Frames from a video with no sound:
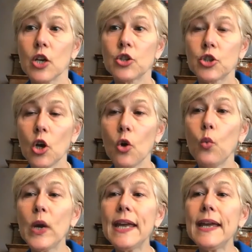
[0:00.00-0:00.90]
So
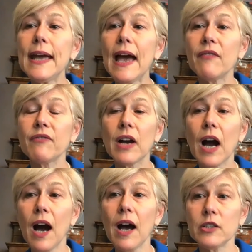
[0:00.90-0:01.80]
we have
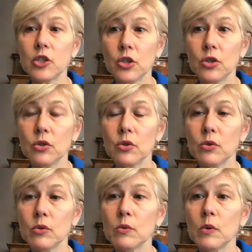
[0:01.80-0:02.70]
got
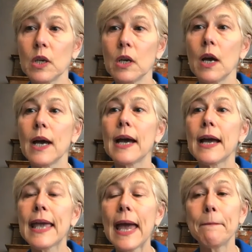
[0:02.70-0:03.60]
to
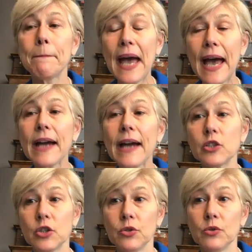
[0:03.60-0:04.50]
get back
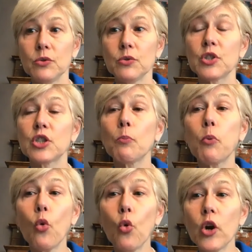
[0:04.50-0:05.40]
to
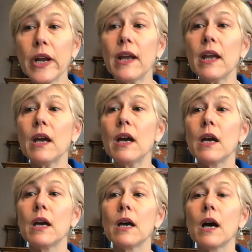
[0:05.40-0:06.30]
supporting
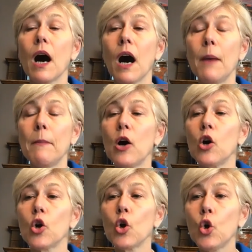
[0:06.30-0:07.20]

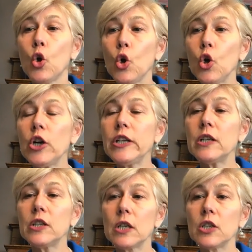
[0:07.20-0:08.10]
good
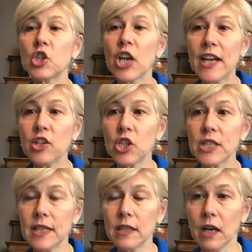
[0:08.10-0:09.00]
changes
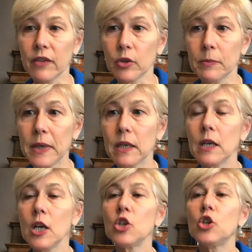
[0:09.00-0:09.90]
in government,
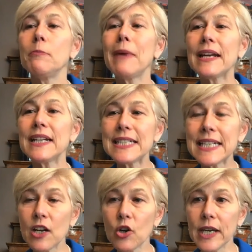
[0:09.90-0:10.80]

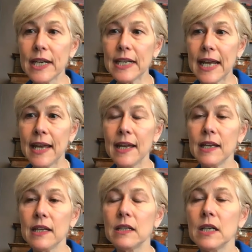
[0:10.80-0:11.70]
humanitarian aid.